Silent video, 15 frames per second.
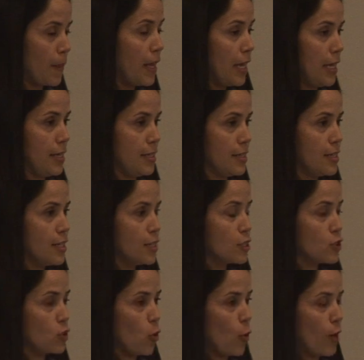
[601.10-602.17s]
in,
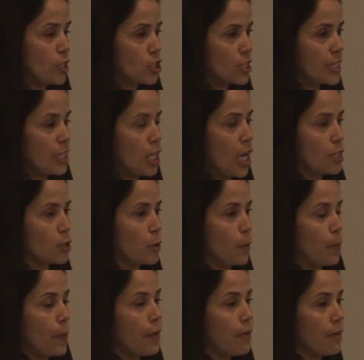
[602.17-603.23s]
so I just cannot
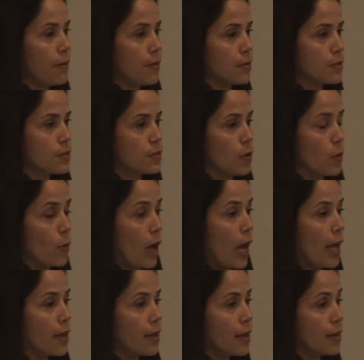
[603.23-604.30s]
compare. So
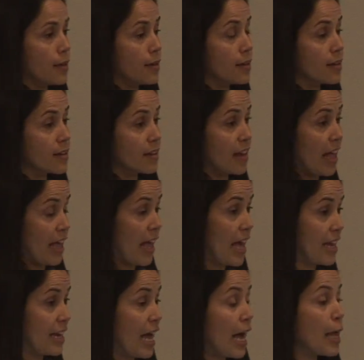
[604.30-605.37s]
I and
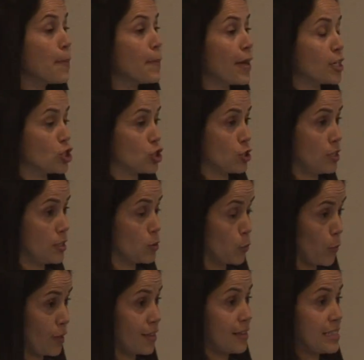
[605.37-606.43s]
had I measured it
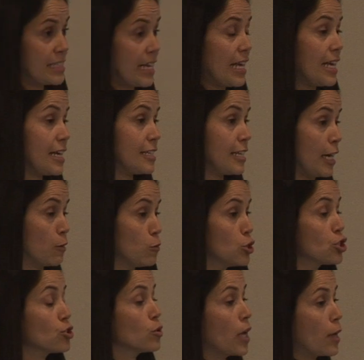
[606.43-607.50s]
with intent, I
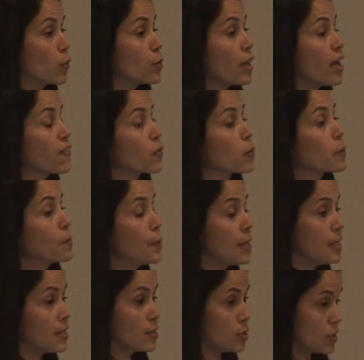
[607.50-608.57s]
wish I would have
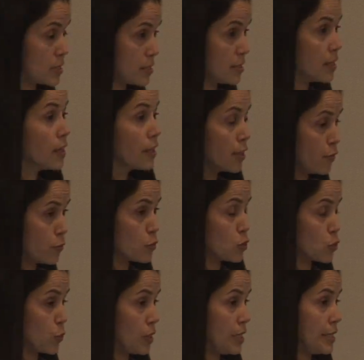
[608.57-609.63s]
repeated to see if it
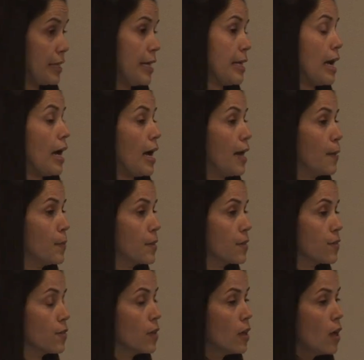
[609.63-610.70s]
was really that high
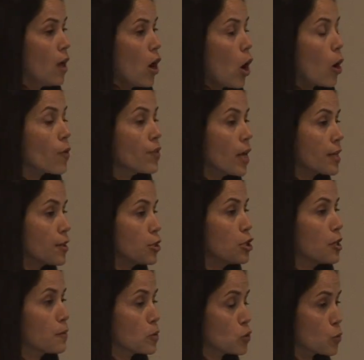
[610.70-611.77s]
because all the other
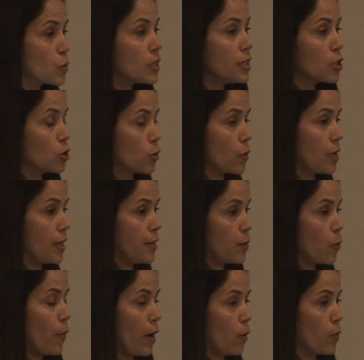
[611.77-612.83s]
numbers really
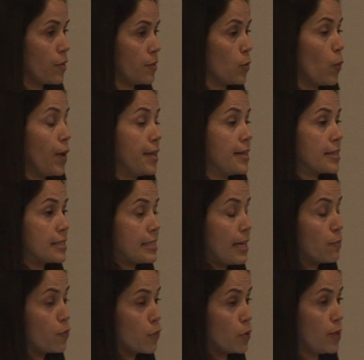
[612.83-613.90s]
correlated well with the weight,
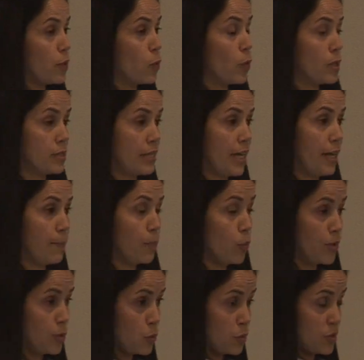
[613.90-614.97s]
except for that one time
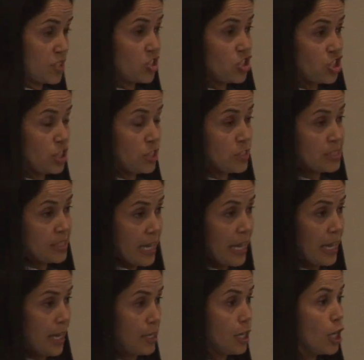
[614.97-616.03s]
point, which is
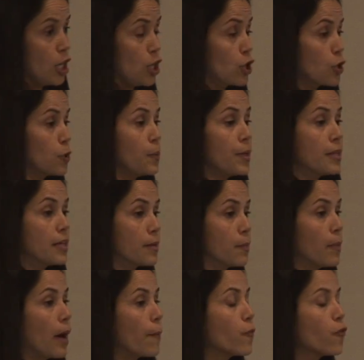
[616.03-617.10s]
10. It could be
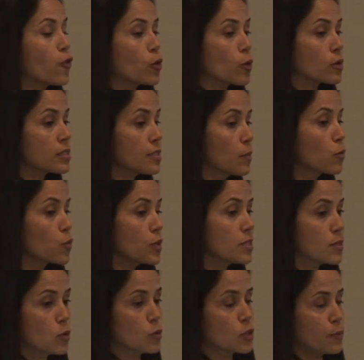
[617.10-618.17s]
that for some
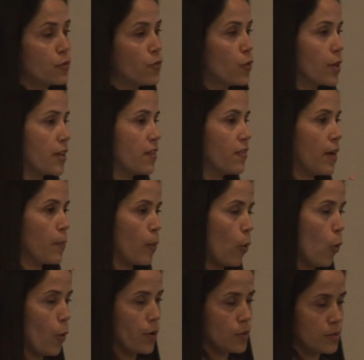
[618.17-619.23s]
reason, it was before I gave up
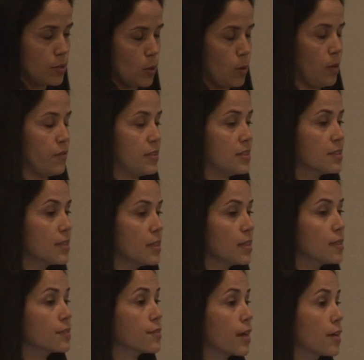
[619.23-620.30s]
and all of these
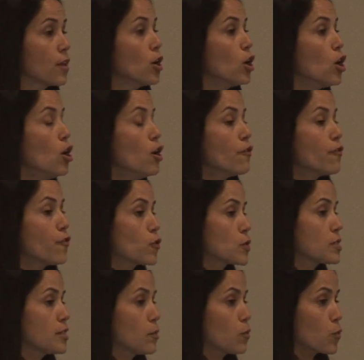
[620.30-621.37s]
things, that for
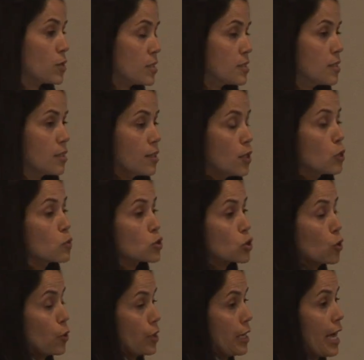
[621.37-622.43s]
some reason it was
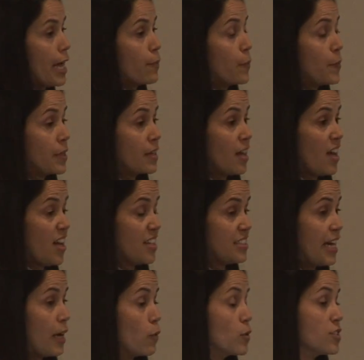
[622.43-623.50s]
going up because
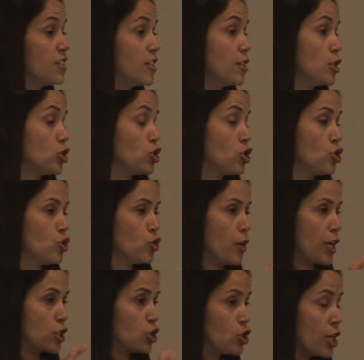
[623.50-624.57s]
I was in a
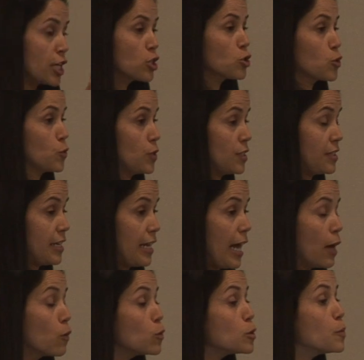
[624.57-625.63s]
trajectory that
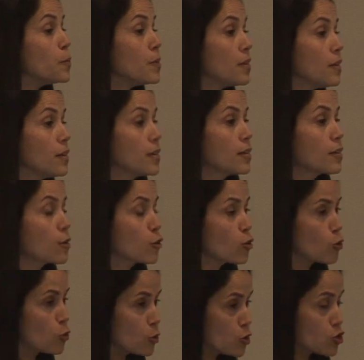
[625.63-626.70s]
I would be
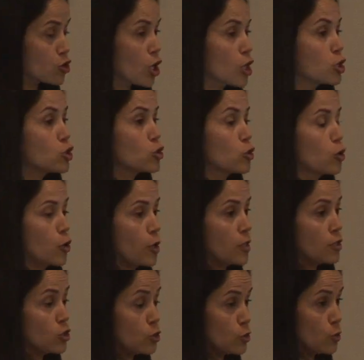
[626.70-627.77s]
start to
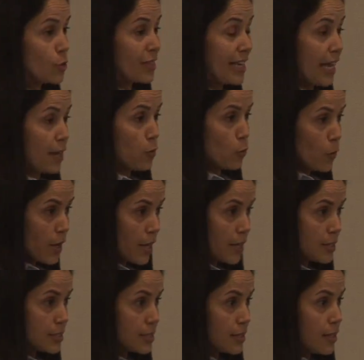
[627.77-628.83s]
going to gain
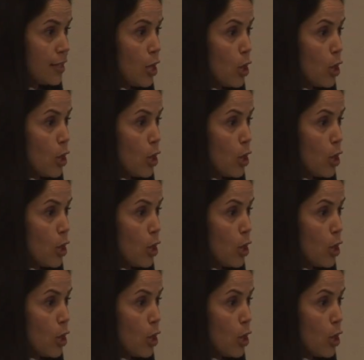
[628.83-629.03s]
weight,